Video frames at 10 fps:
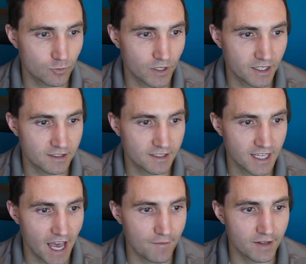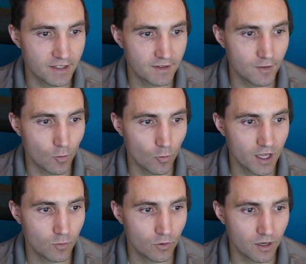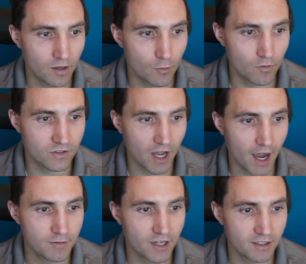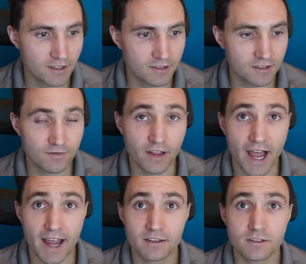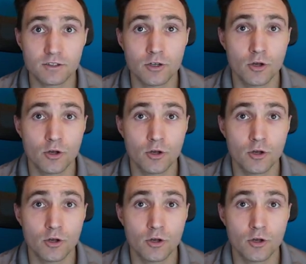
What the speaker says: "We can see evidence of the wind when it moves objects such as flags